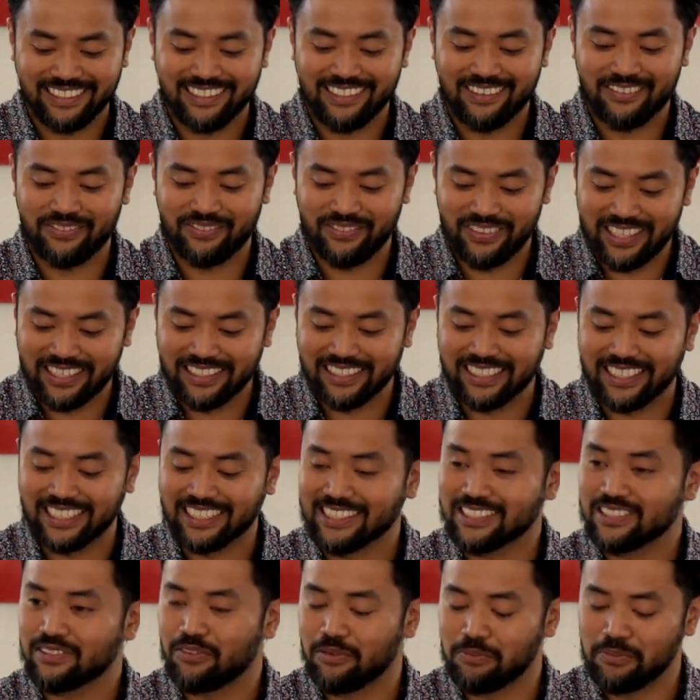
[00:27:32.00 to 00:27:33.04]
feelings,
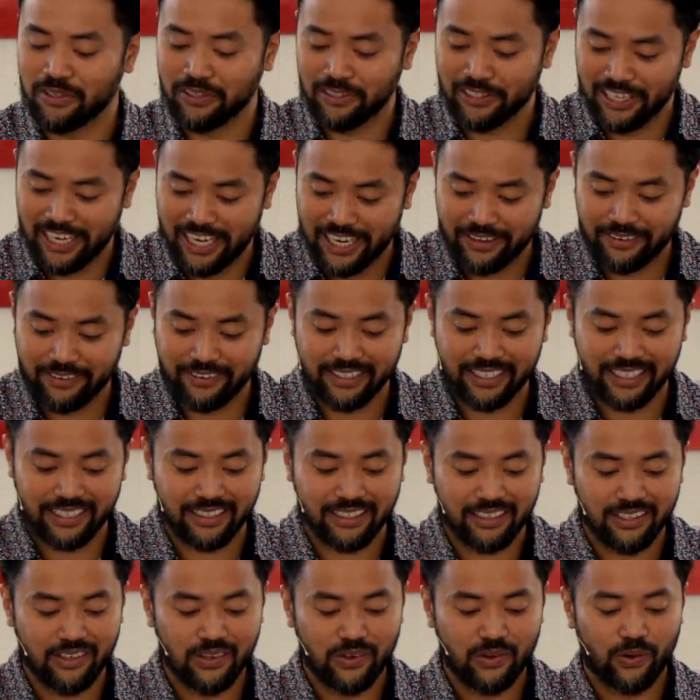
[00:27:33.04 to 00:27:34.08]
familiarity,
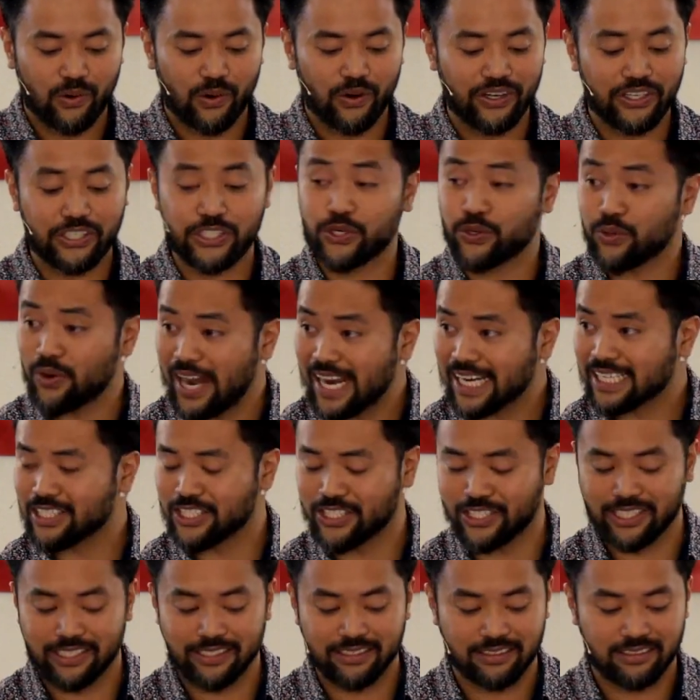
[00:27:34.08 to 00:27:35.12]
or
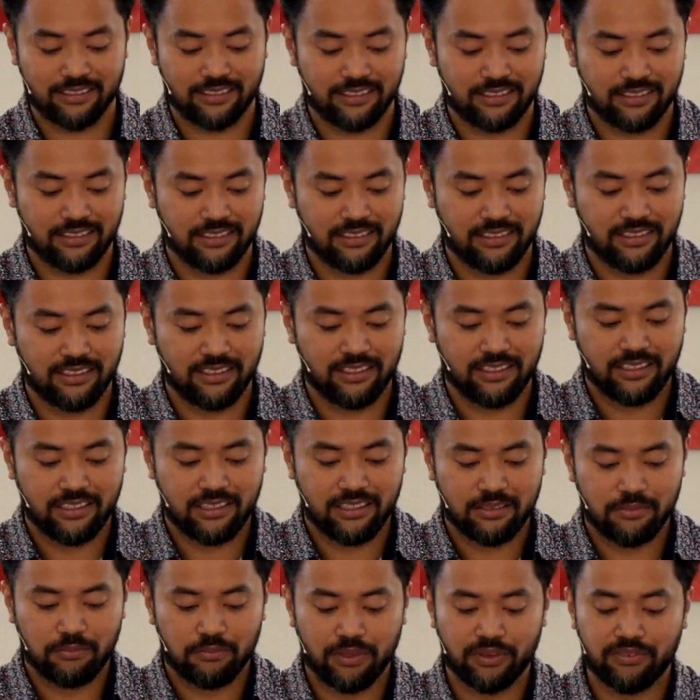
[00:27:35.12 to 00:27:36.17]
attraction,
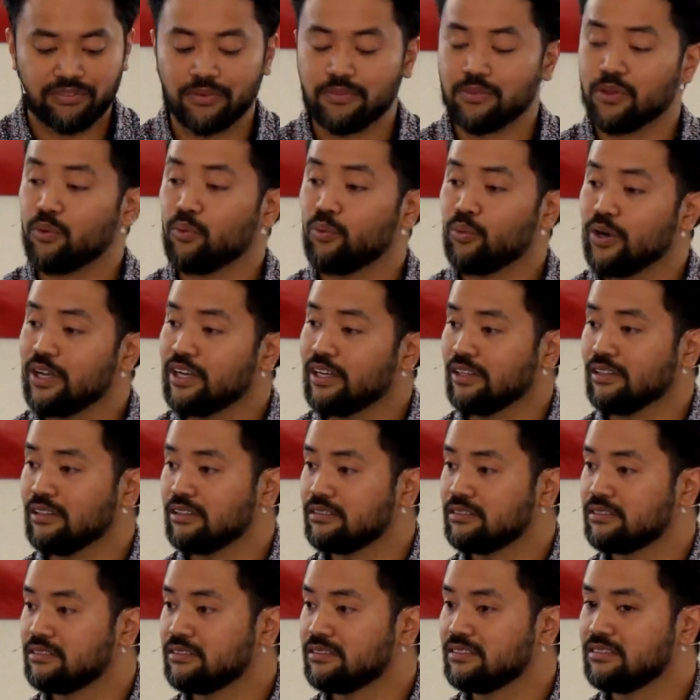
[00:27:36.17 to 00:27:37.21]
but from the will
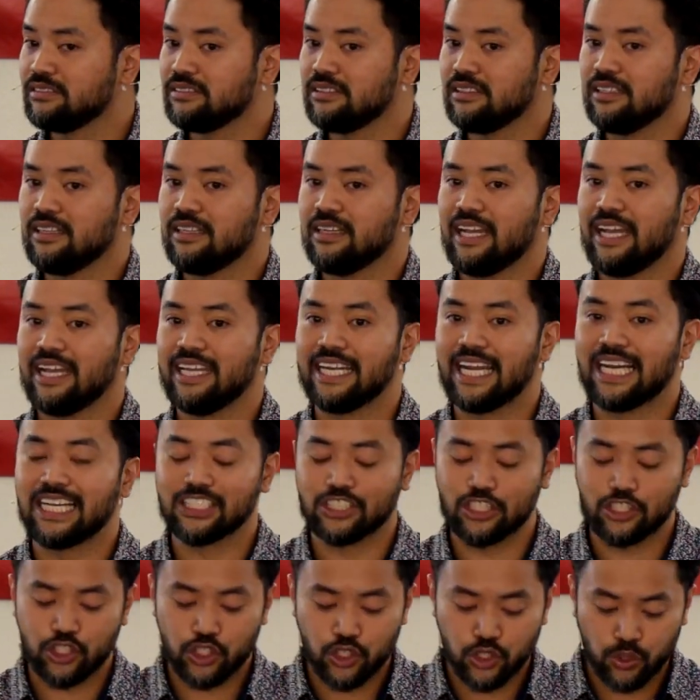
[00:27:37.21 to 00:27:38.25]
and as a
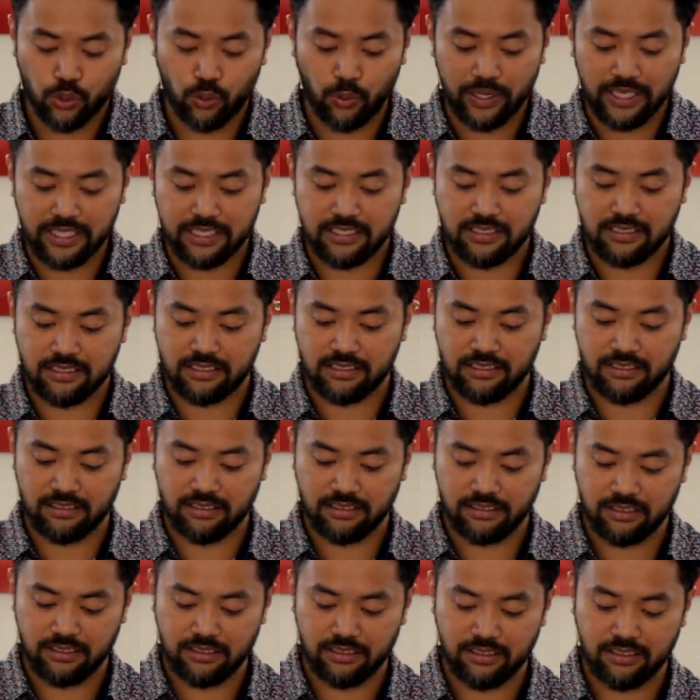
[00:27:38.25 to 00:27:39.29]
choice.
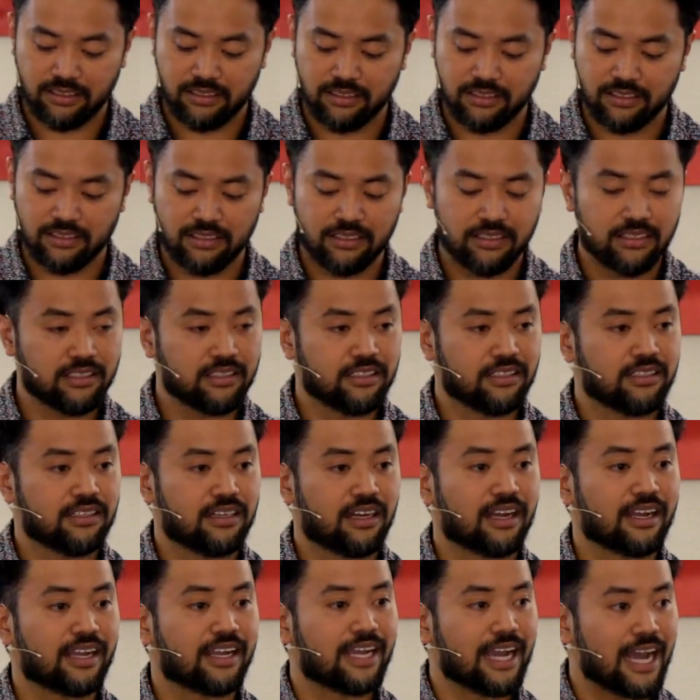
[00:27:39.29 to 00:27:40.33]

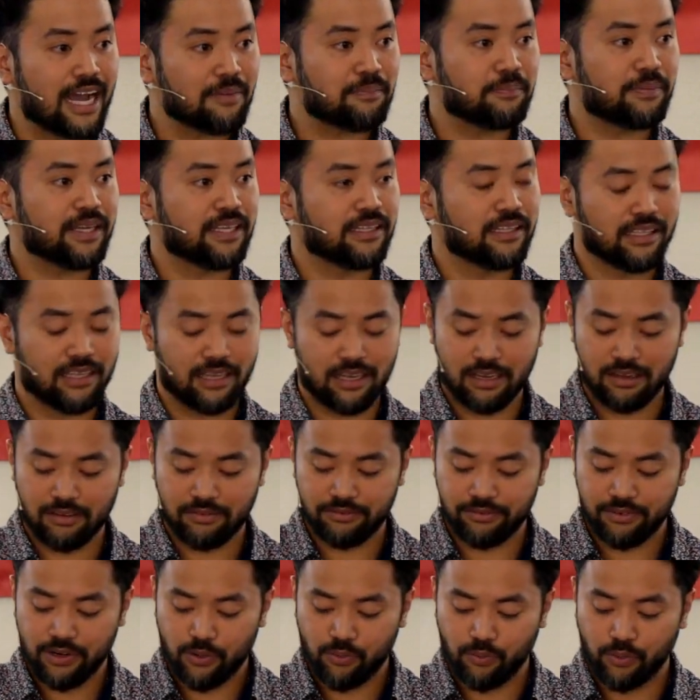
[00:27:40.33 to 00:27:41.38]
Agape love
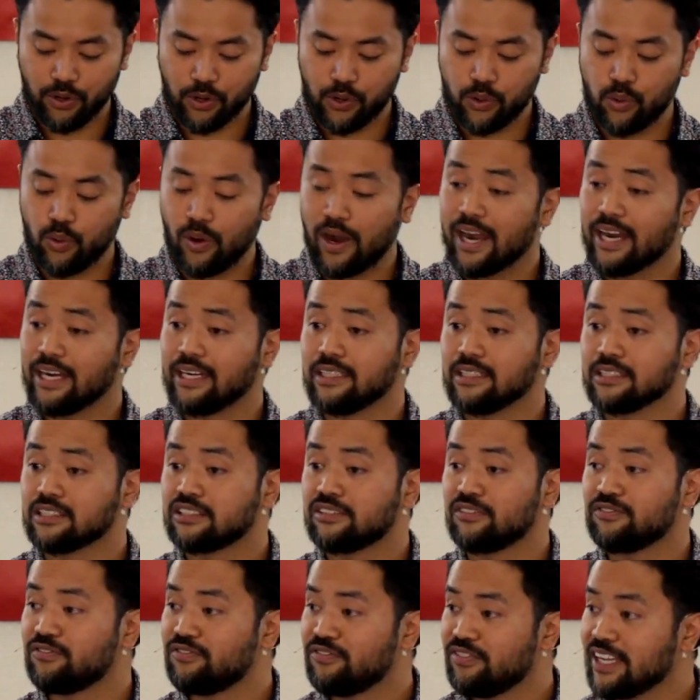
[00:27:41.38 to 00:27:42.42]
requires
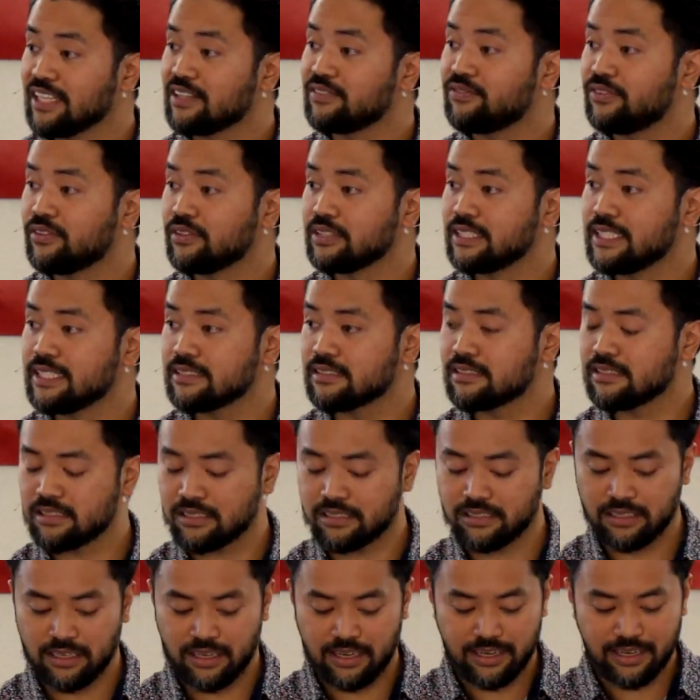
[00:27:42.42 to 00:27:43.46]
faithfulness,
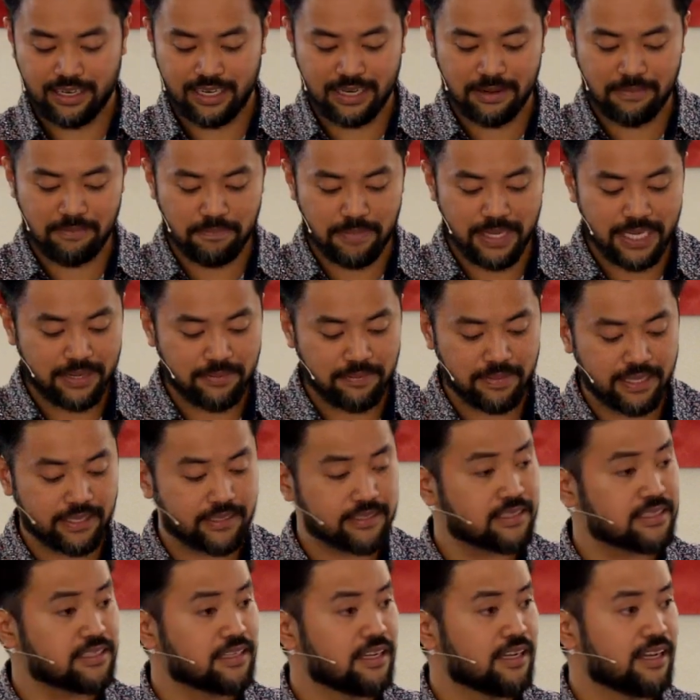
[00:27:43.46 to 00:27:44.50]

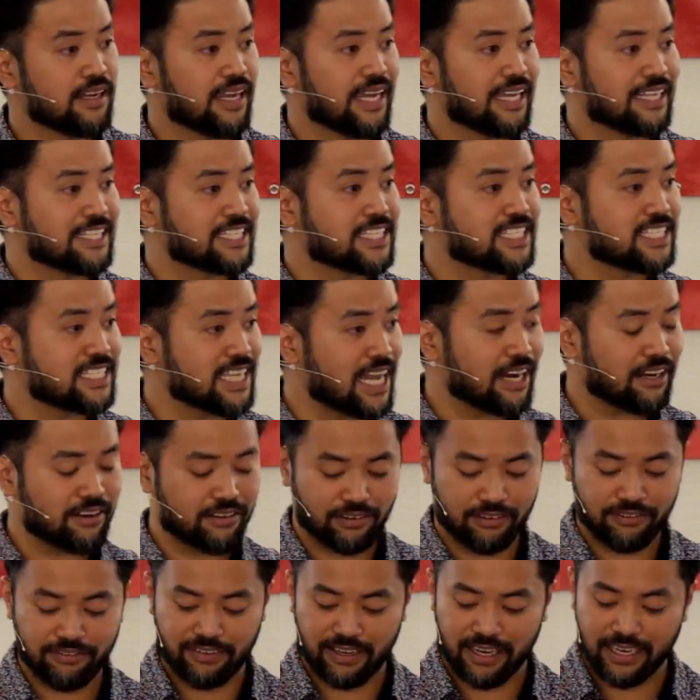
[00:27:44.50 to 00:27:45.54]
commitment, and
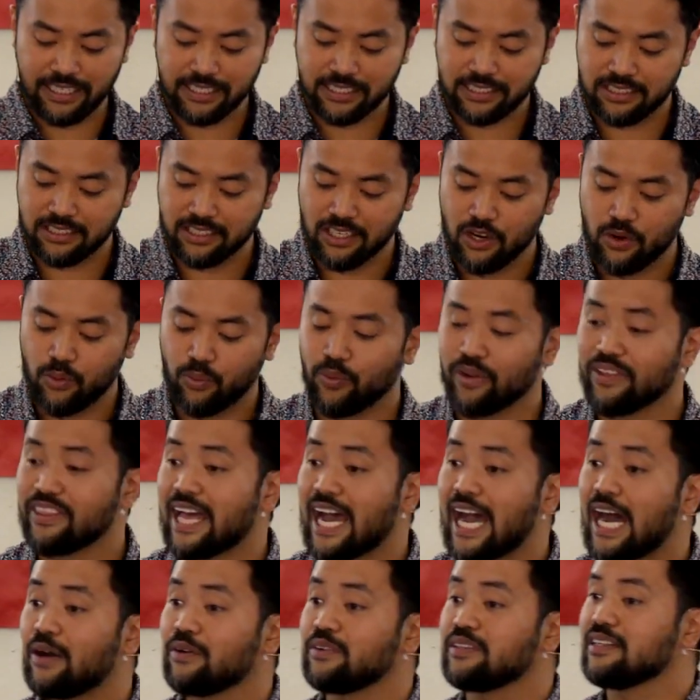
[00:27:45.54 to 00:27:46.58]
sacrifice
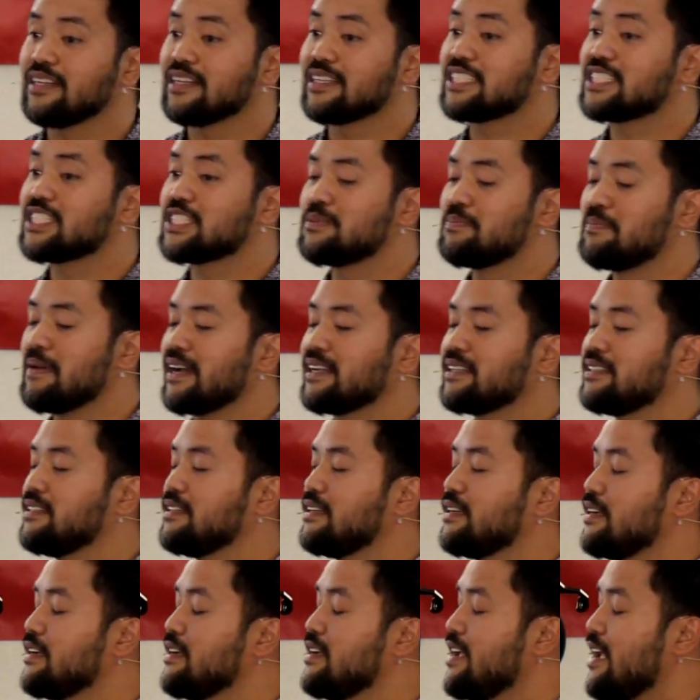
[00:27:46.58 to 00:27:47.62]
without
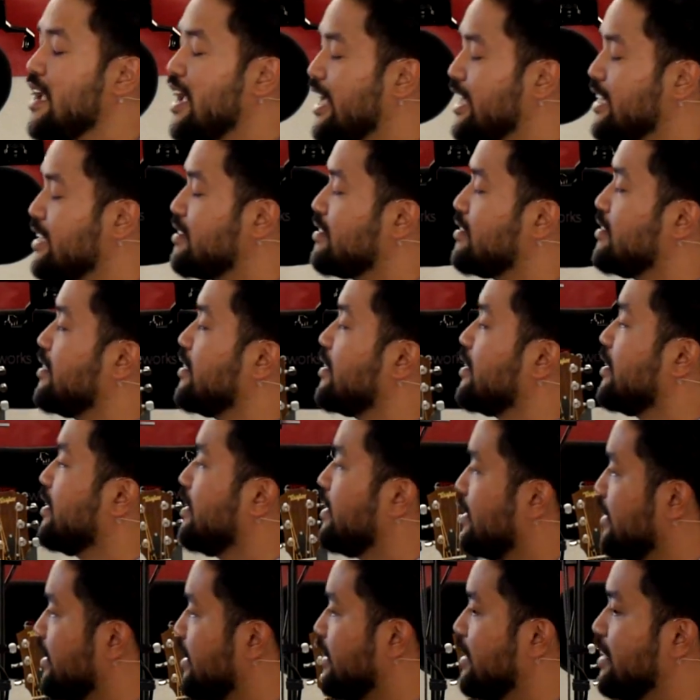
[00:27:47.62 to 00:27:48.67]
expecting anything
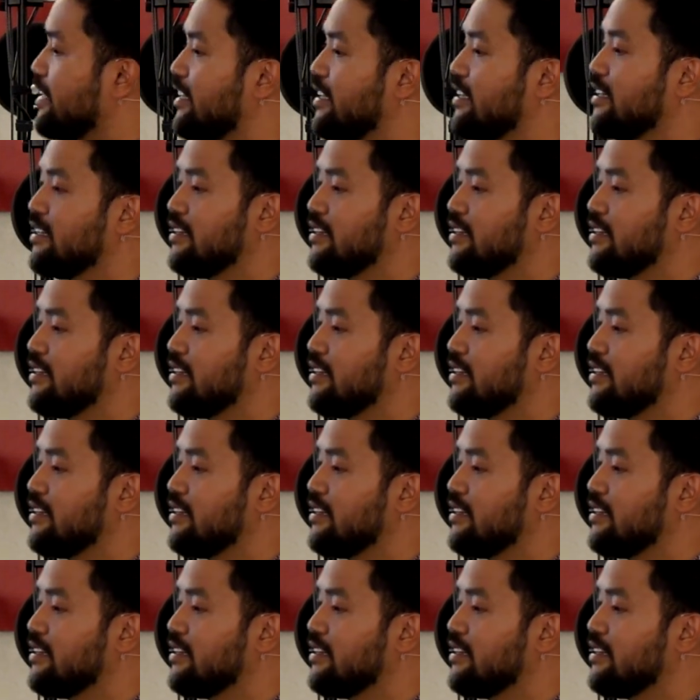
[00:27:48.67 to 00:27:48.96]
in